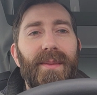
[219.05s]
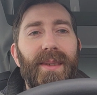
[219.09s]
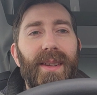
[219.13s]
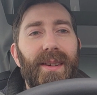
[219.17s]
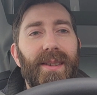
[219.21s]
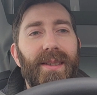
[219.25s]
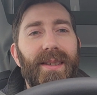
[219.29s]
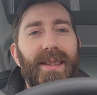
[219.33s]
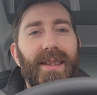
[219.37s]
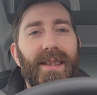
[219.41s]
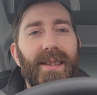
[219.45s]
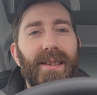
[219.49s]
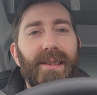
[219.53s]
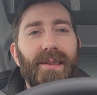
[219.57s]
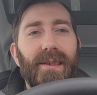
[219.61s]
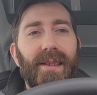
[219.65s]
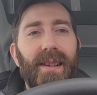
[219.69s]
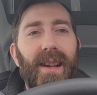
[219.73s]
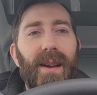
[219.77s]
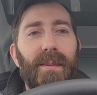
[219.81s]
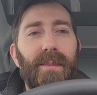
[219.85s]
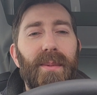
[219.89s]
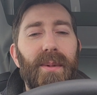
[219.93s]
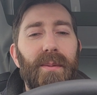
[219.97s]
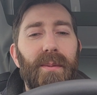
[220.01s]
You know, it's literally
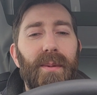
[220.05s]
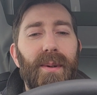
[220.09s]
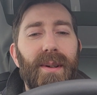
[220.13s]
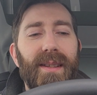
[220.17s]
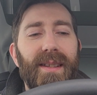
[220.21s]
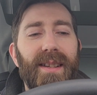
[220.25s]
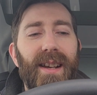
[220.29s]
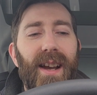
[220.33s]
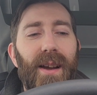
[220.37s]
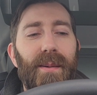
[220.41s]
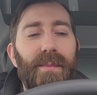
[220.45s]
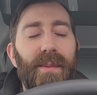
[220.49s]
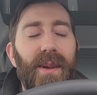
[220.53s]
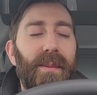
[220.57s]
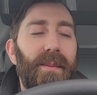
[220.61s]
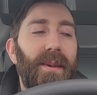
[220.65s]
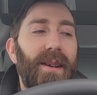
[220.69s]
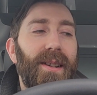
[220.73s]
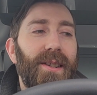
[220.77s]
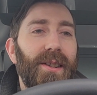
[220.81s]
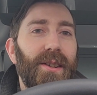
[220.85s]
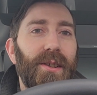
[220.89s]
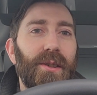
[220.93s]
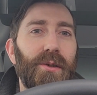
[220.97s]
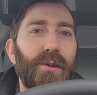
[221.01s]
happened one time. Maybe
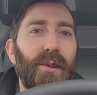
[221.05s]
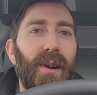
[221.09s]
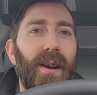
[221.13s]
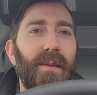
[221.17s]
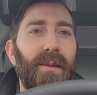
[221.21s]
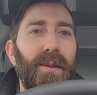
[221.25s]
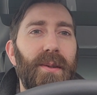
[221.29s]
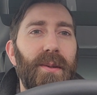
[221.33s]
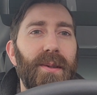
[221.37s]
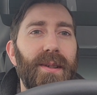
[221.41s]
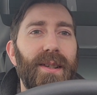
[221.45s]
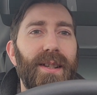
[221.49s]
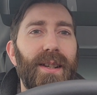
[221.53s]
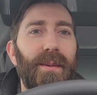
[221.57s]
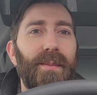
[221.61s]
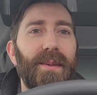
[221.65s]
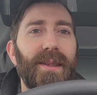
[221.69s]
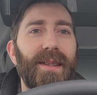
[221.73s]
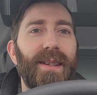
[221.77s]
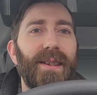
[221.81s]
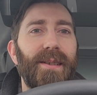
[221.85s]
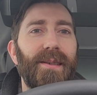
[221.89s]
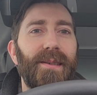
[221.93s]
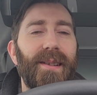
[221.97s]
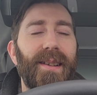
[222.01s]
I should go drive through a
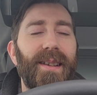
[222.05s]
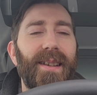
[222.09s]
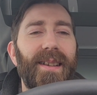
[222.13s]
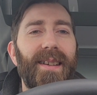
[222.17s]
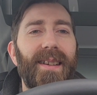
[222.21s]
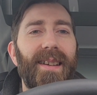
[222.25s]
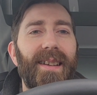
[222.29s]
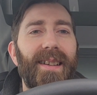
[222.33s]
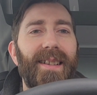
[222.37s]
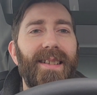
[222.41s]
cemetery